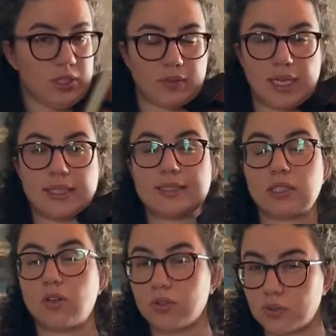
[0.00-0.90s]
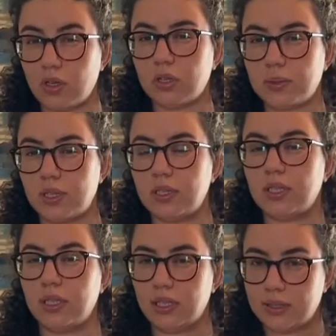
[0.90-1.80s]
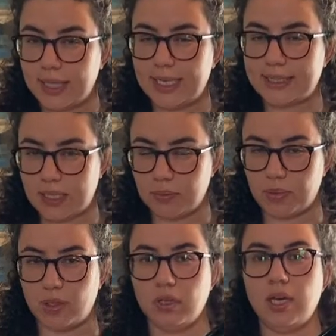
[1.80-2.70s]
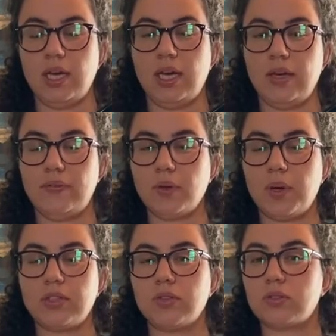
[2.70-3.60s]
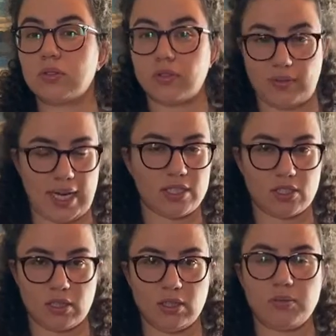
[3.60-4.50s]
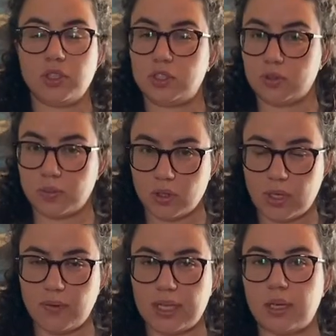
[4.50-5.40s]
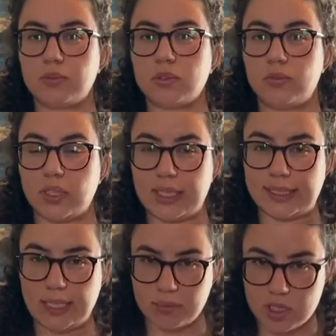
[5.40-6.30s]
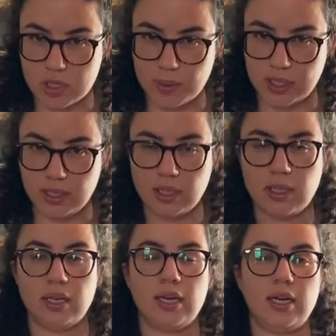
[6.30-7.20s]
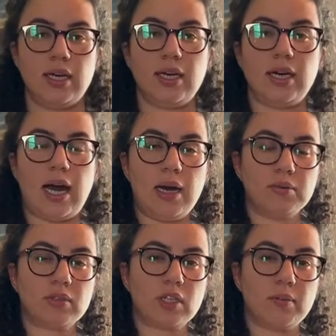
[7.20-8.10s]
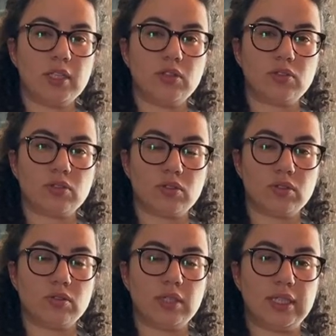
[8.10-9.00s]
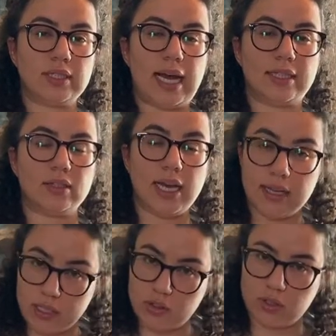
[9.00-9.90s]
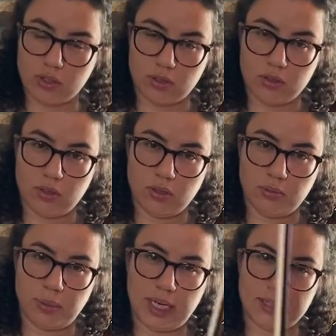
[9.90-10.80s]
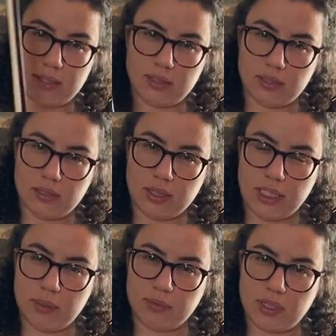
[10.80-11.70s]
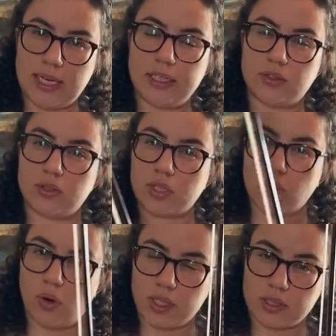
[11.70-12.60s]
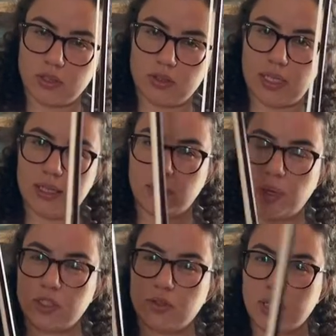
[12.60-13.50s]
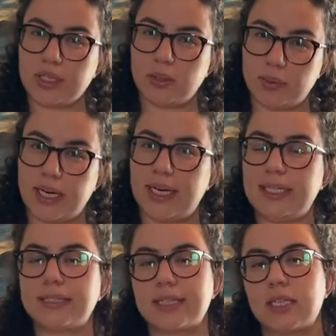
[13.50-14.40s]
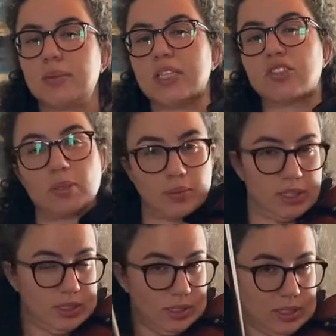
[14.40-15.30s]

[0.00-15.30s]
Right, that's a controllable, nice tempo. If you want to do it faster, which you're more than welcome to if you can keep the speed, I would recommend you to do it at 92, but keep the 92 as a quarter note, and what you're gonna play is gonna be triplets.